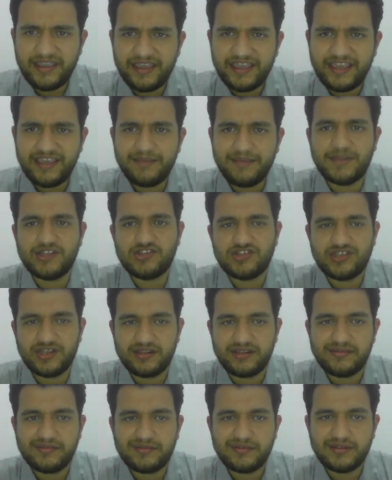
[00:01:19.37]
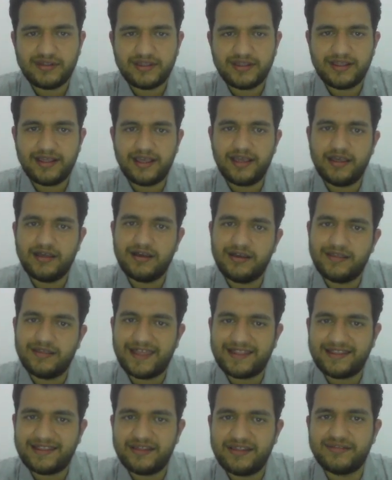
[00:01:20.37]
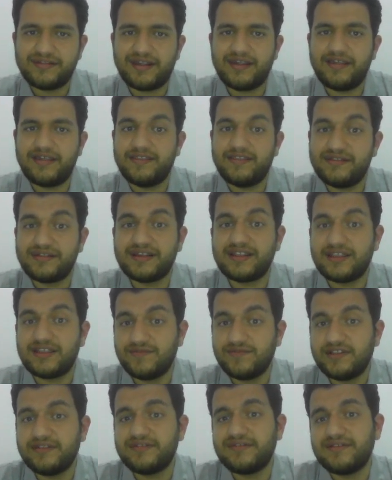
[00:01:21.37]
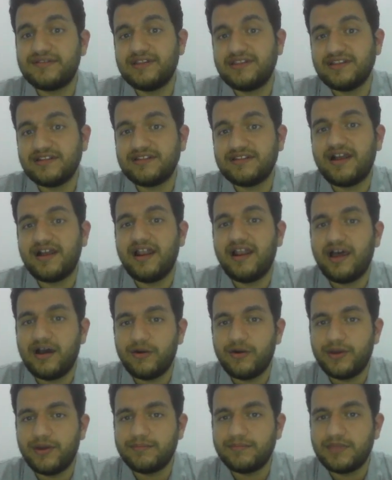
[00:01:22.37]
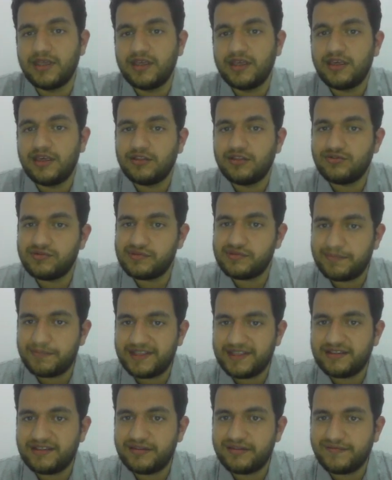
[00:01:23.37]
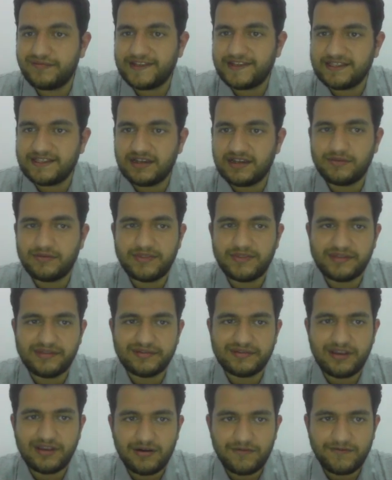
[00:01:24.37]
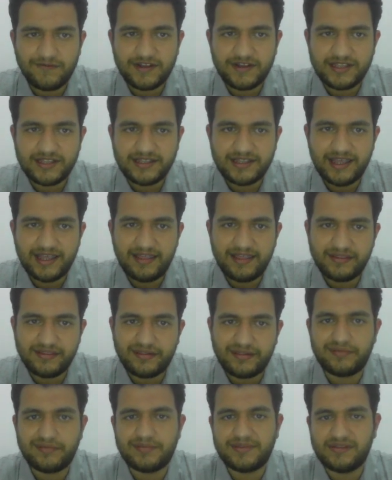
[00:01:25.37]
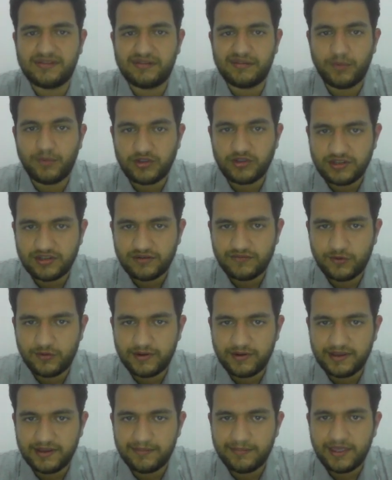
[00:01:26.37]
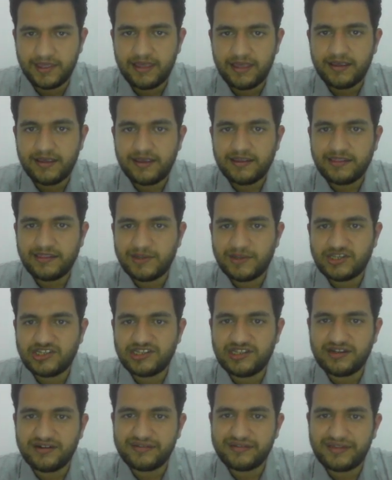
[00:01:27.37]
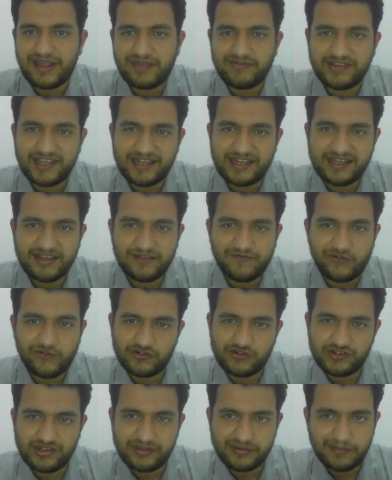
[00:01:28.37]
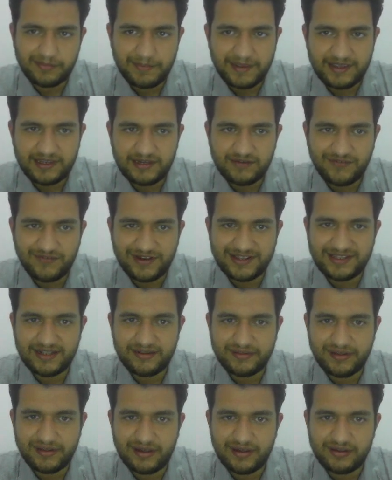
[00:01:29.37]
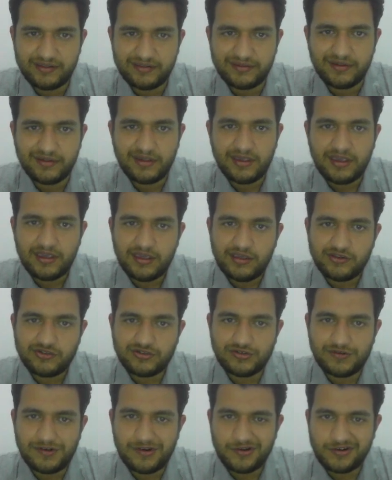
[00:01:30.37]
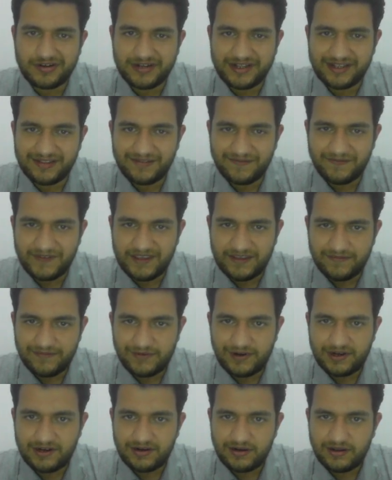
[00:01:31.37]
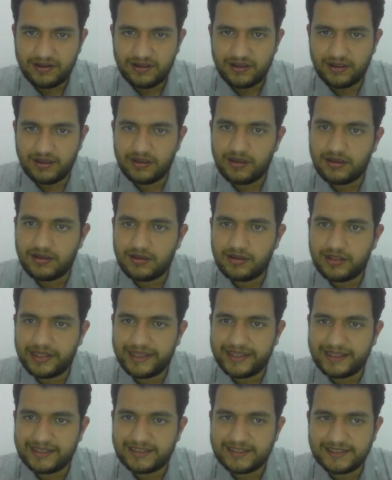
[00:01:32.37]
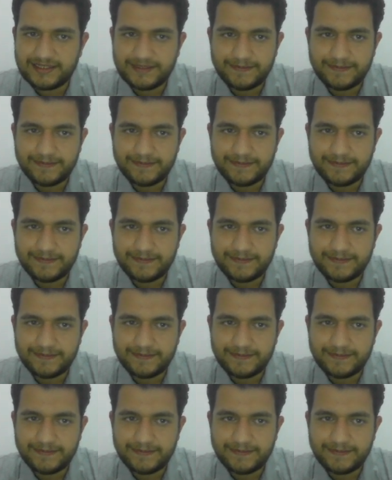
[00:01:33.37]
He mentions that these activities did not allow him to spend his Valentine with his girlfriend, and this has been disappointing for him. The patient denies having any cough or chest pain, vital signs, low-grade fever, and